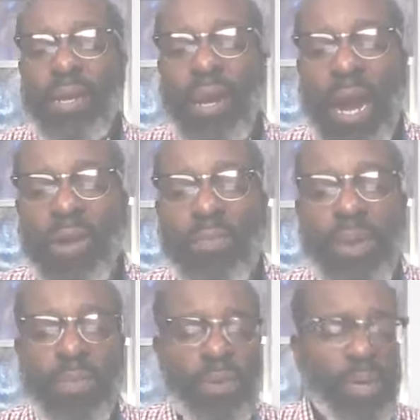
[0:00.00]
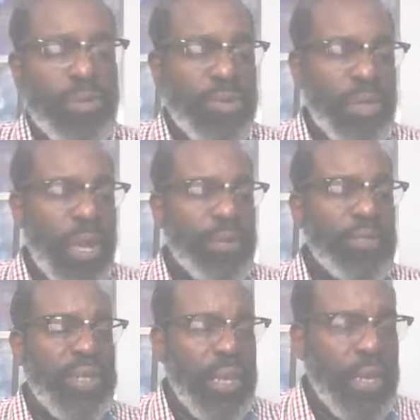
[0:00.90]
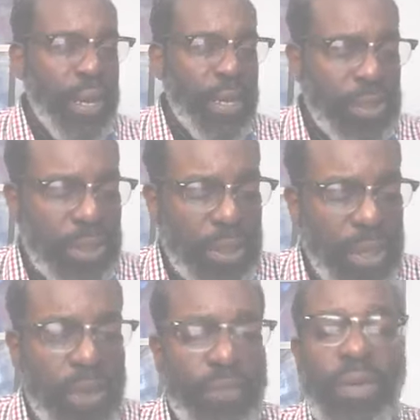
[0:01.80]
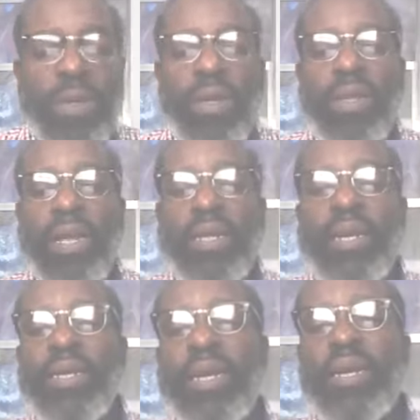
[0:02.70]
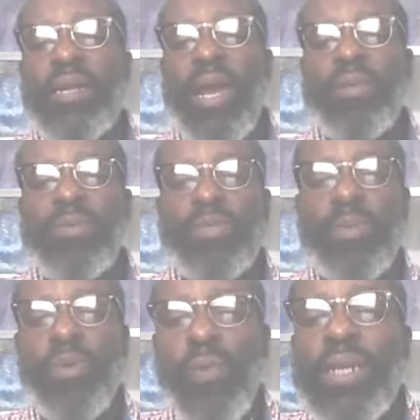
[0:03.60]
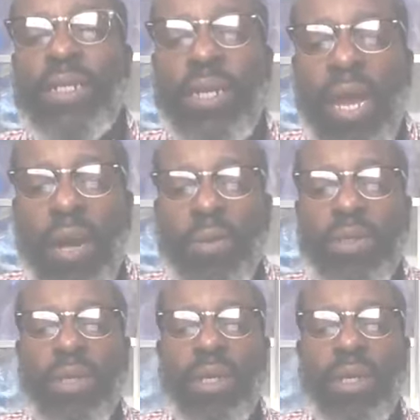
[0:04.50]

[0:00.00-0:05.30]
I remember there was a lifestyle that I used to live that that dead of night was bewitching hours.